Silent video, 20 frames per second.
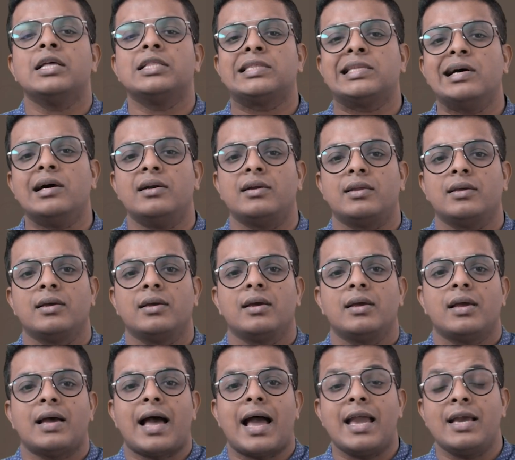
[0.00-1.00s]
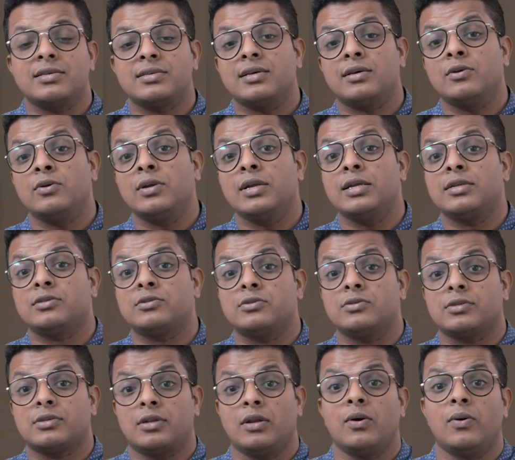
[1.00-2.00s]
Third, ISRO needs to
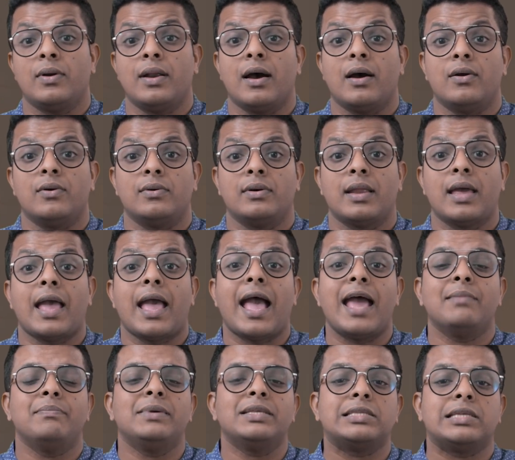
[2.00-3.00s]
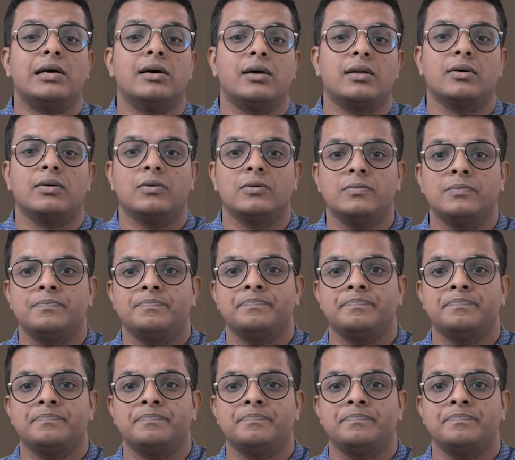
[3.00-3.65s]
slow down and be thorough.